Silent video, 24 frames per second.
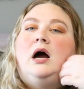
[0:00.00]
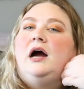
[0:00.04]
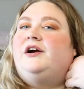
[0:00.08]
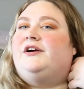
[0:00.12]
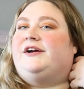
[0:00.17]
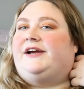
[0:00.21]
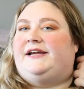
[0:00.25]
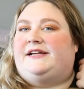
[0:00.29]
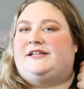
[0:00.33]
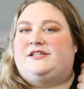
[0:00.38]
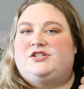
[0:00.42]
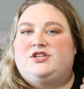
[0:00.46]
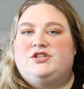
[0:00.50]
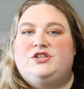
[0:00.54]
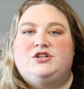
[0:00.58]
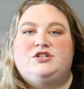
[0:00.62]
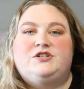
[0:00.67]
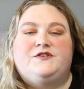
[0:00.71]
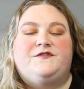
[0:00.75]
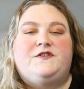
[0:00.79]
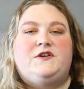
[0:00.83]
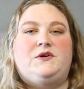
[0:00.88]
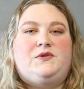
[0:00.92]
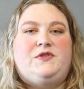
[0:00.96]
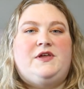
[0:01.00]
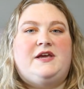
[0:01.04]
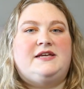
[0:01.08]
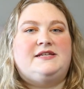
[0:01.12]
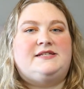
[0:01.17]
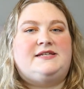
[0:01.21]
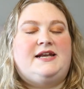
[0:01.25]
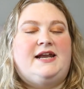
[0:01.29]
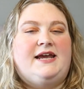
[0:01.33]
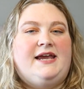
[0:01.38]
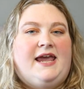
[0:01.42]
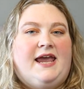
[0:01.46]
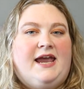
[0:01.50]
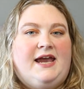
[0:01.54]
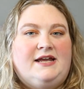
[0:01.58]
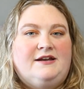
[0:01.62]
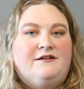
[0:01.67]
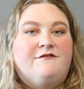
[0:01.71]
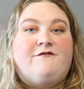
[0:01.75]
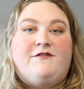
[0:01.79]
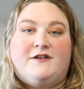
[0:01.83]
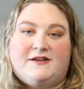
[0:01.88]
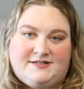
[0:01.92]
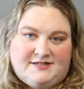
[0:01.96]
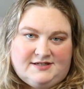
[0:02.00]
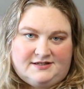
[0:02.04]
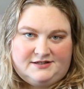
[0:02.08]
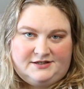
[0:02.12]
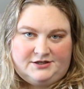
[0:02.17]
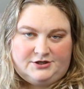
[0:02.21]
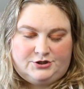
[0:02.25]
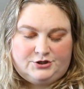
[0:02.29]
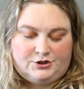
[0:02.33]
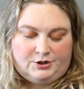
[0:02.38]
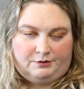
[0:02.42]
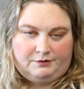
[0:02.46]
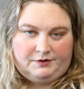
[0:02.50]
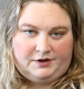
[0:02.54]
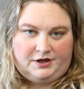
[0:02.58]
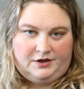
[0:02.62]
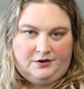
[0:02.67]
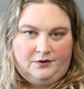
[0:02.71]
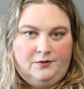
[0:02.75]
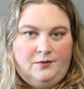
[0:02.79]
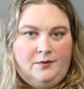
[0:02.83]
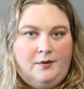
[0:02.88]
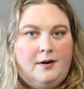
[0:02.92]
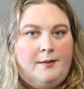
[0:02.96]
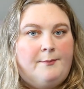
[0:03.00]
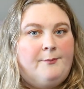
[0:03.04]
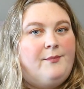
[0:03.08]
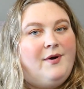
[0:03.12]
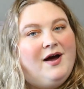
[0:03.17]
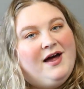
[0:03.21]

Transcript: Alright, so there's a few things that I can't physically show you,